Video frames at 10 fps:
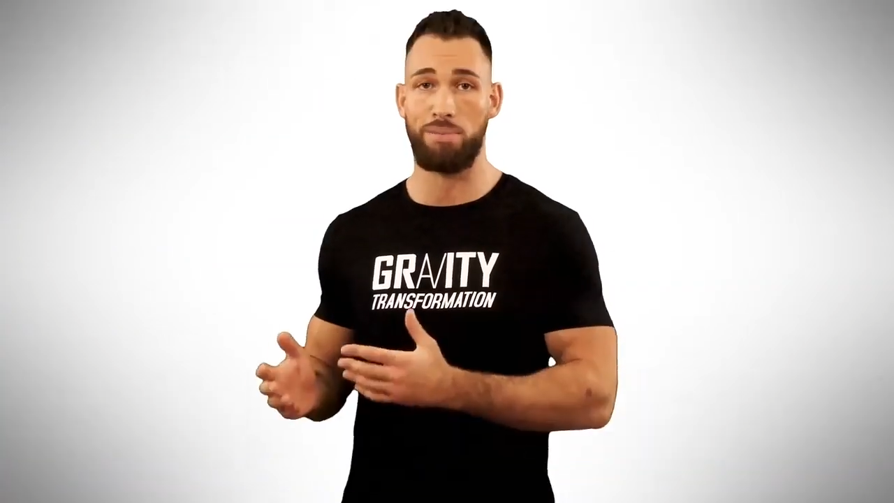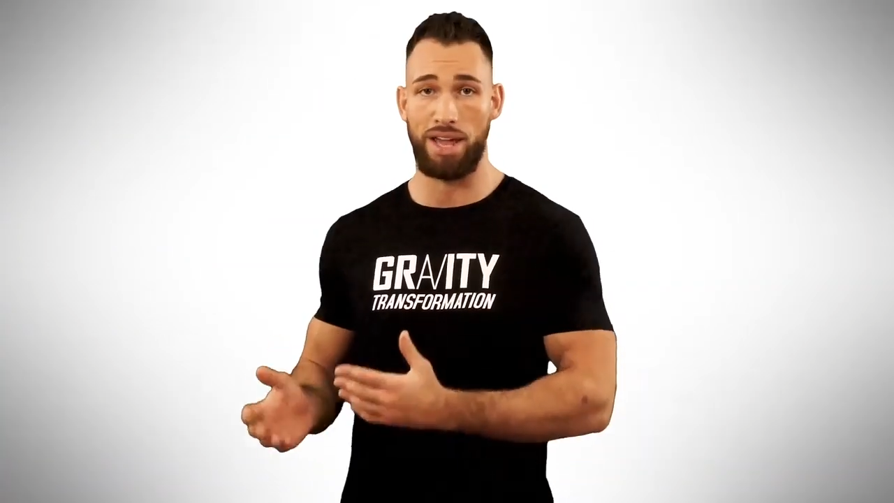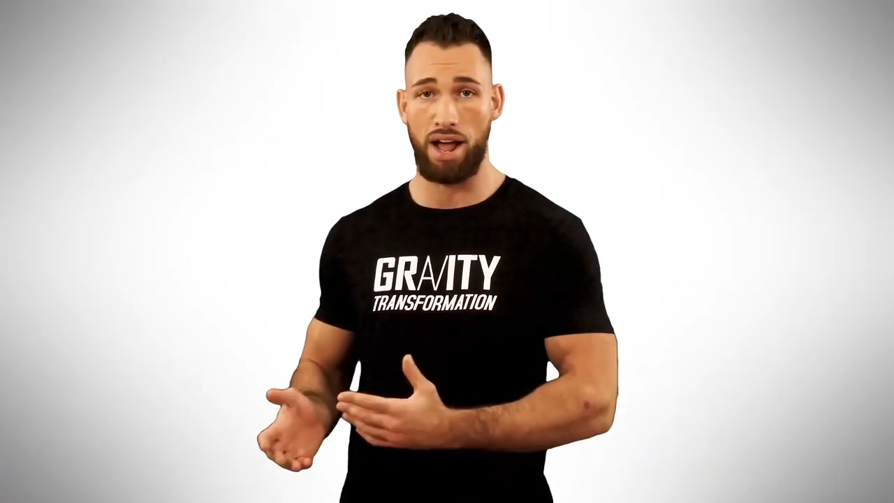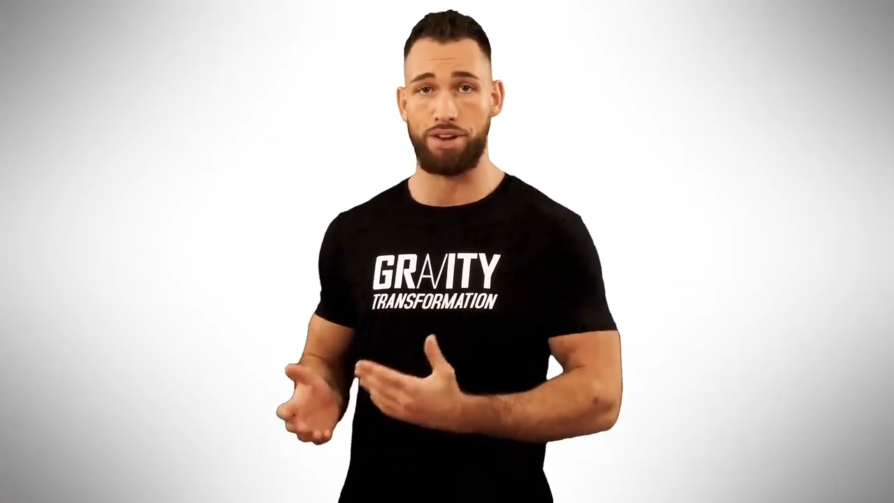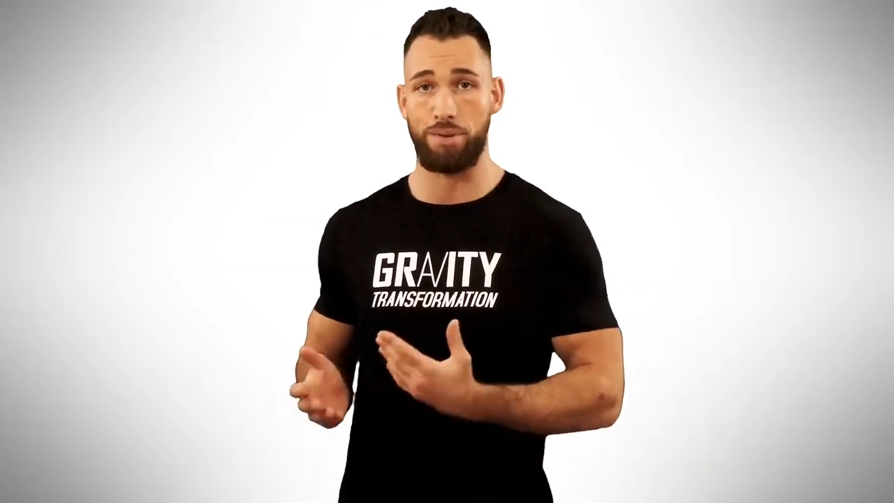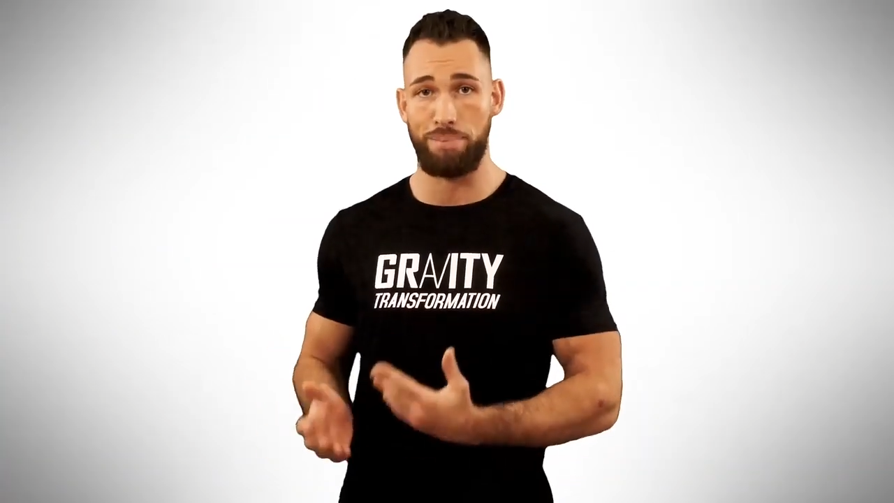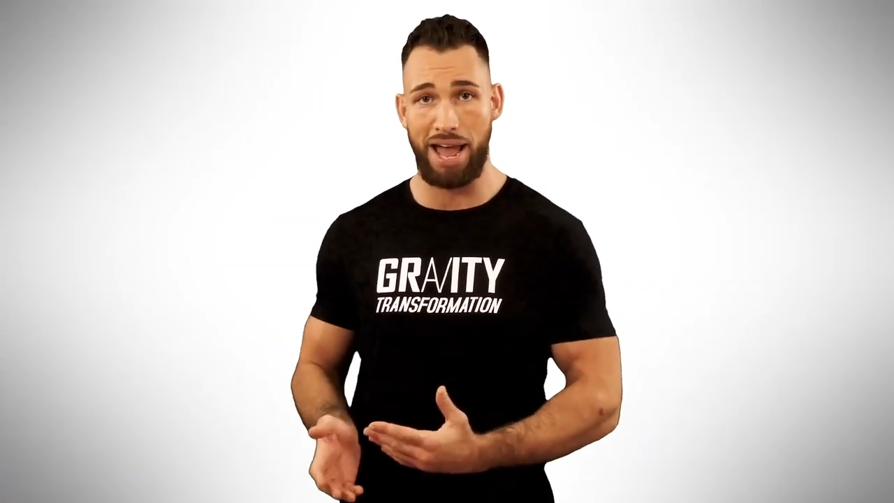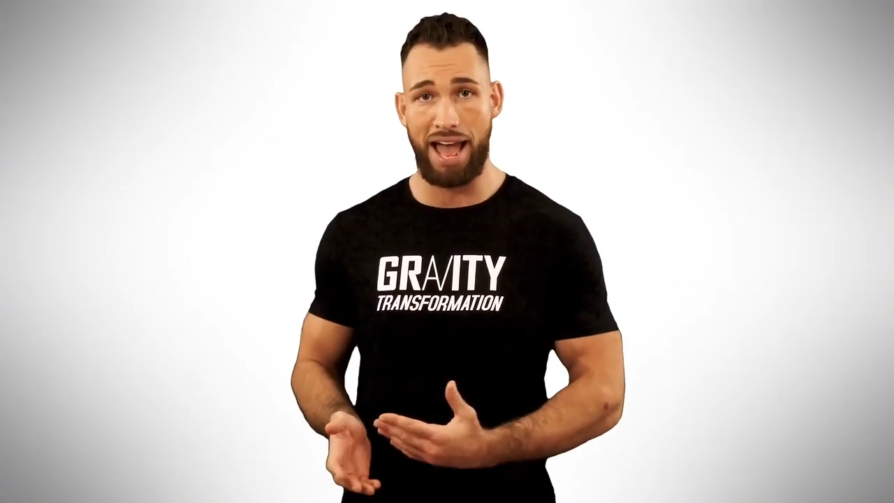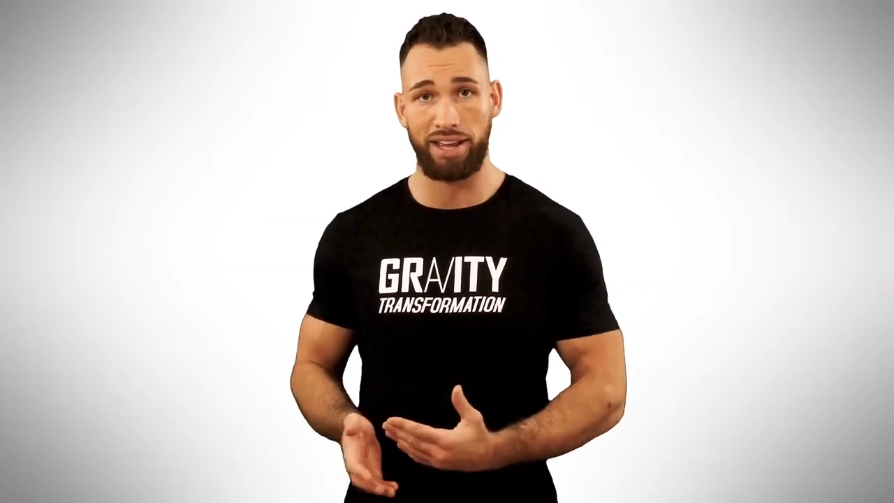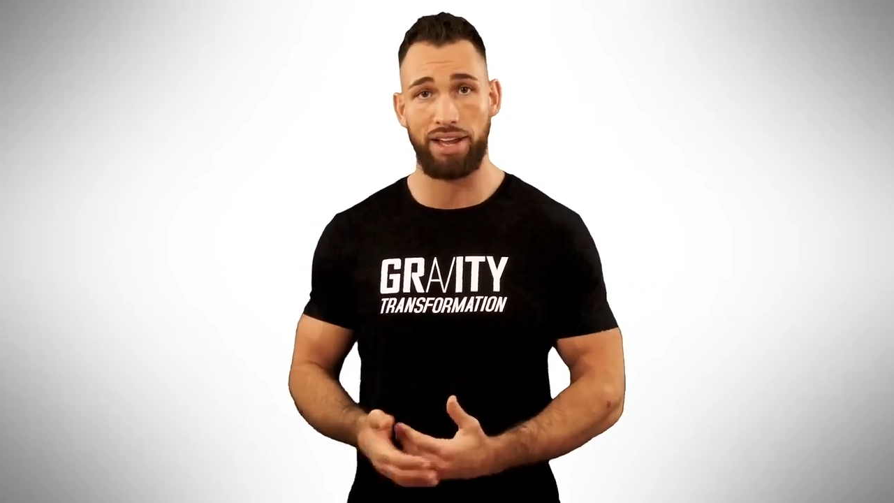behind your
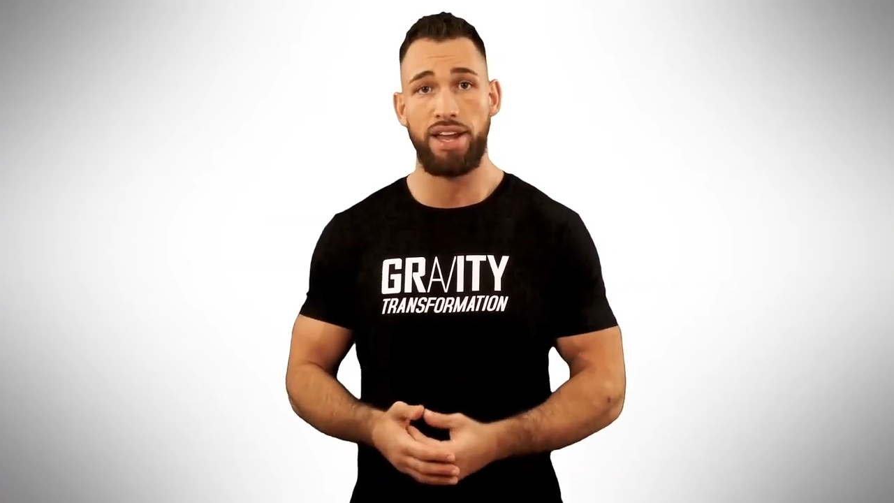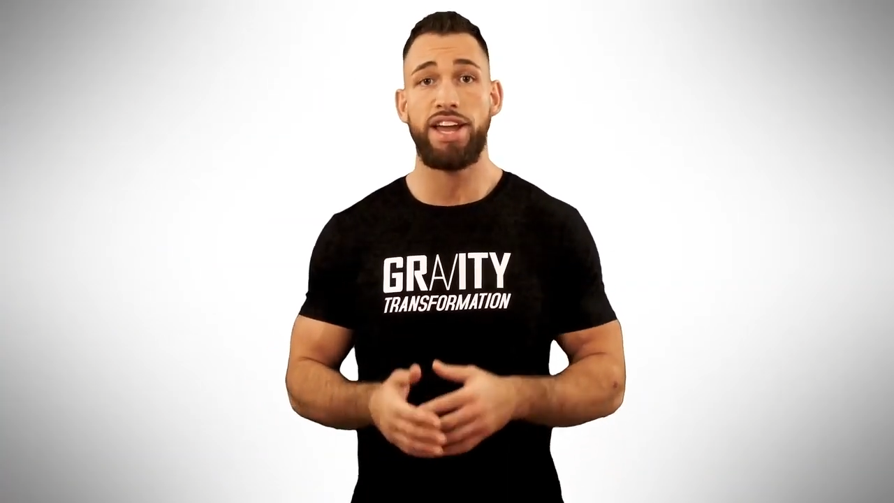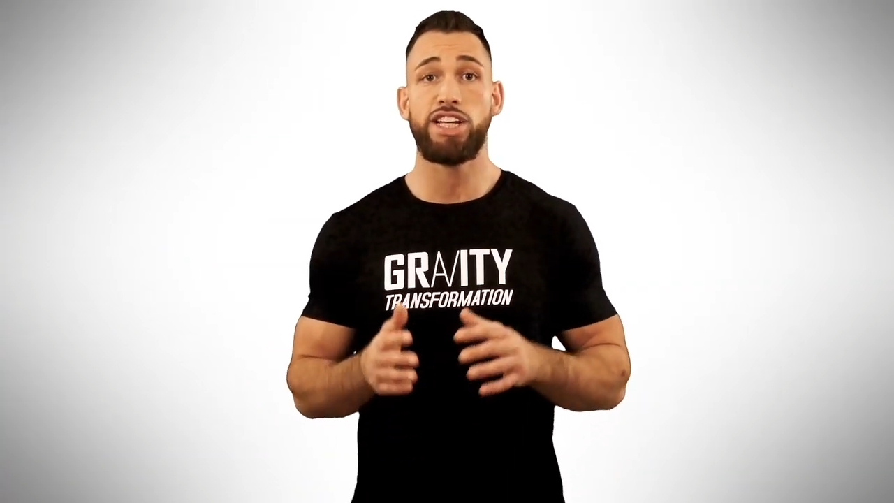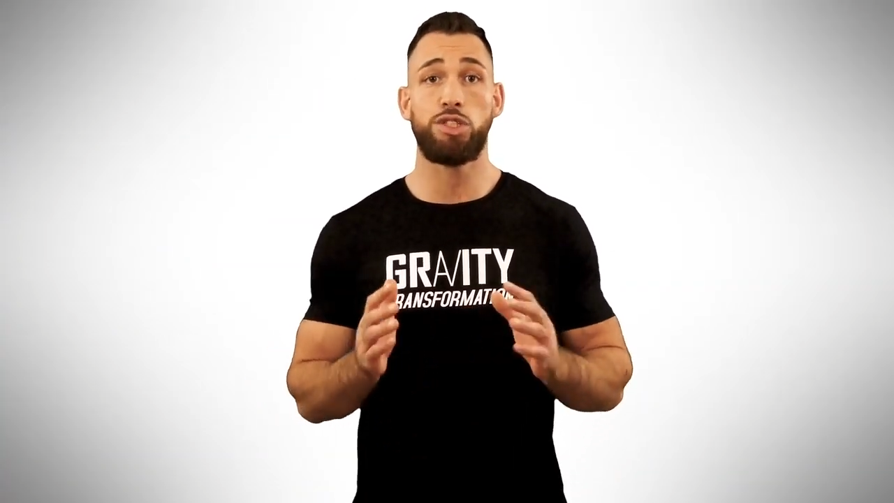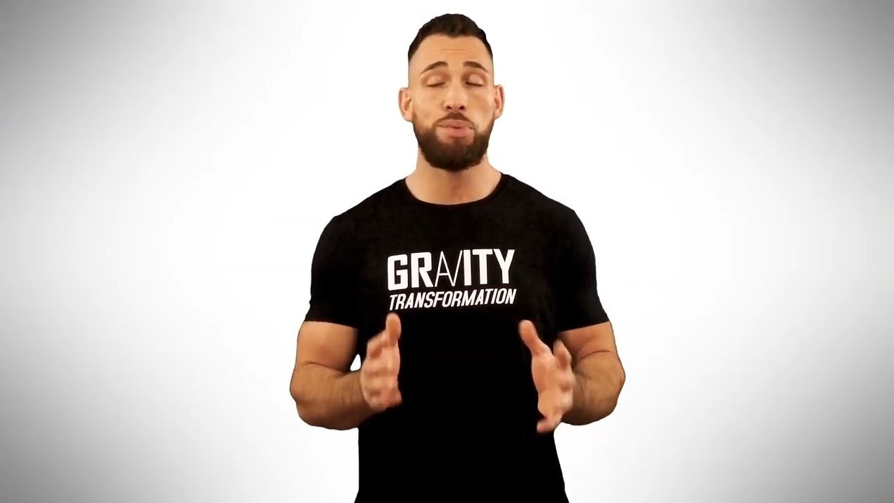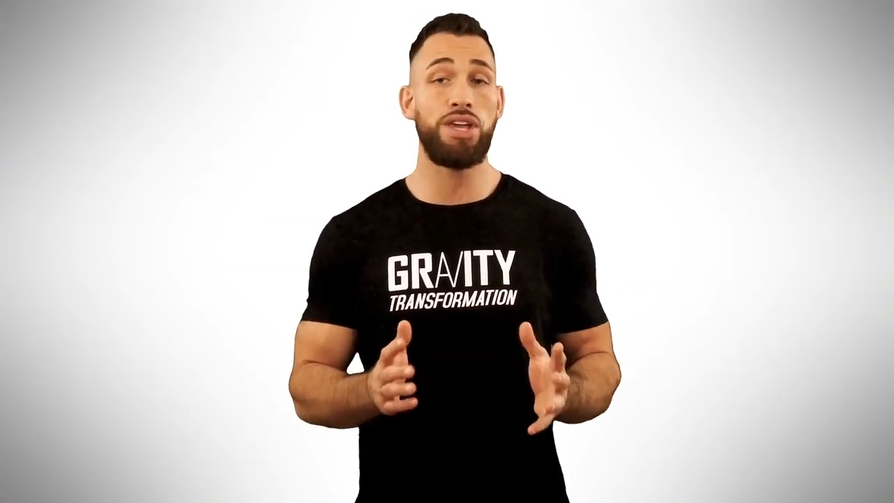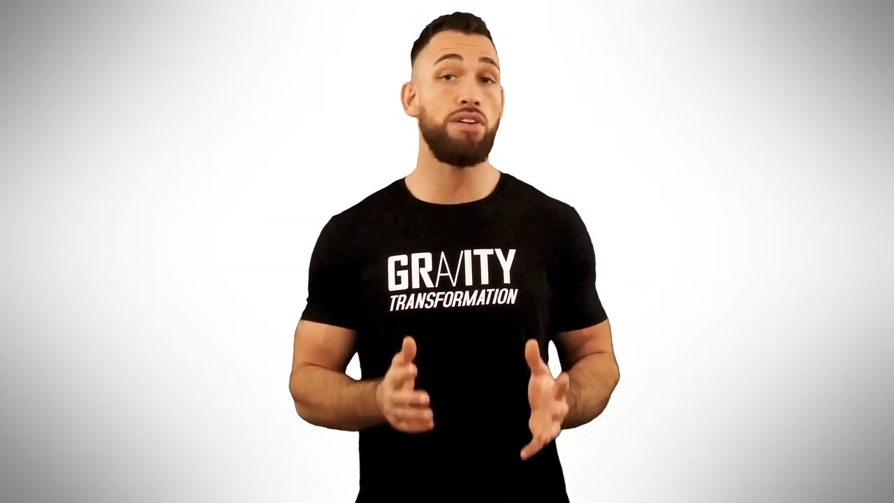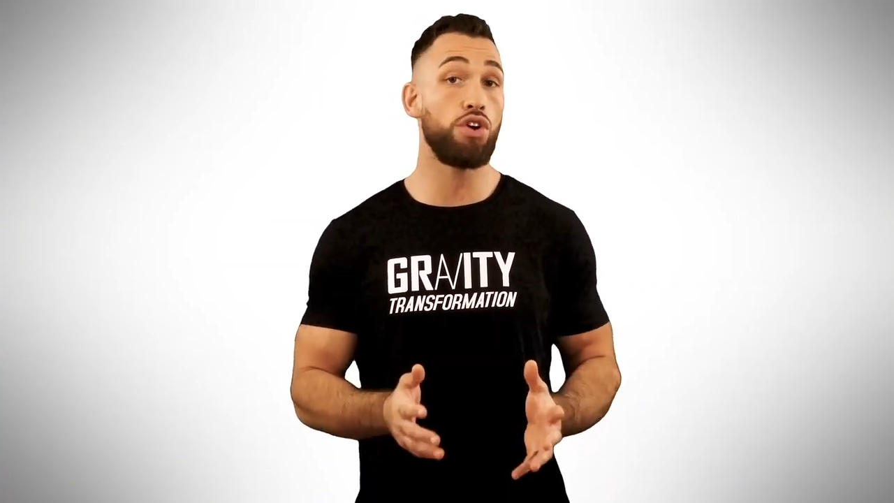back. Speaking